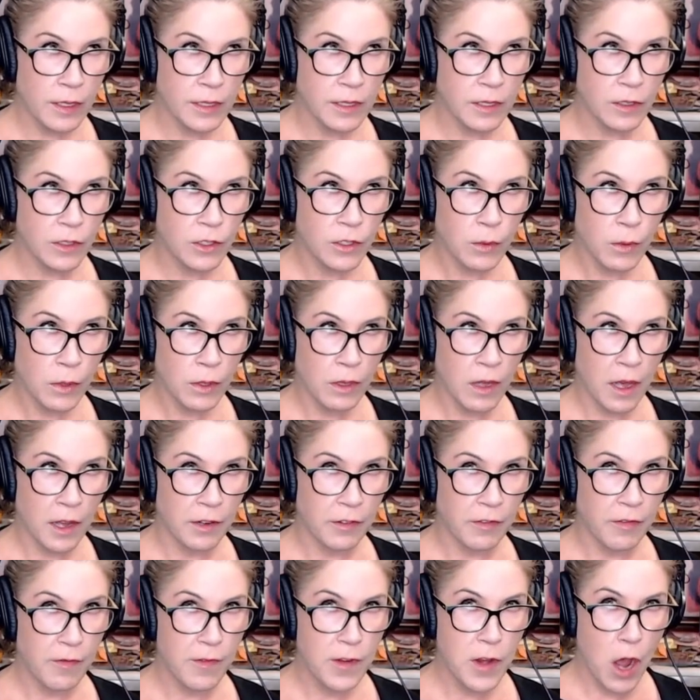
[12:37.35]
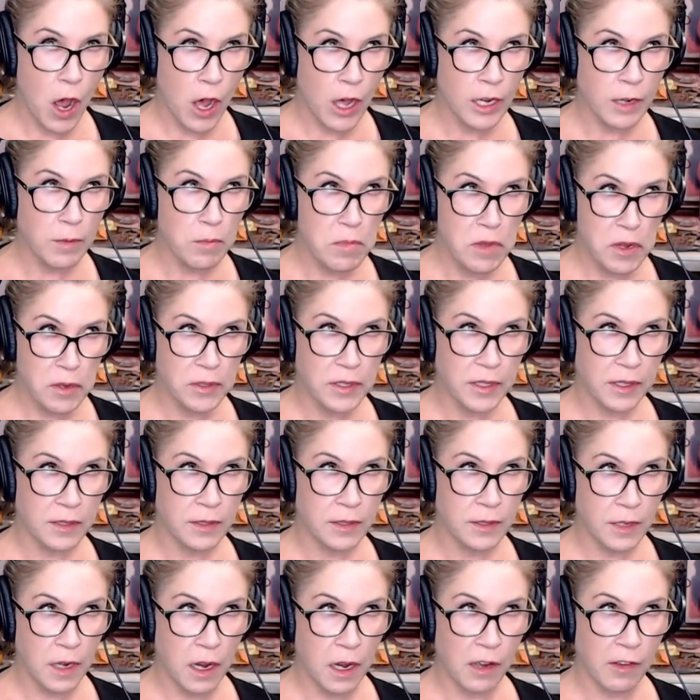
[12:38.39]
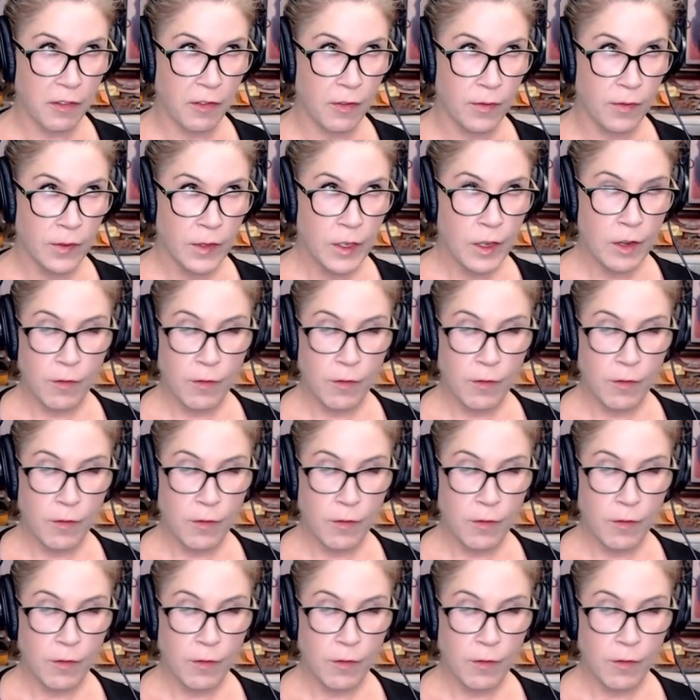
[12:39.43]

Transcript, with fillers: listen to a lot of non-music stuff.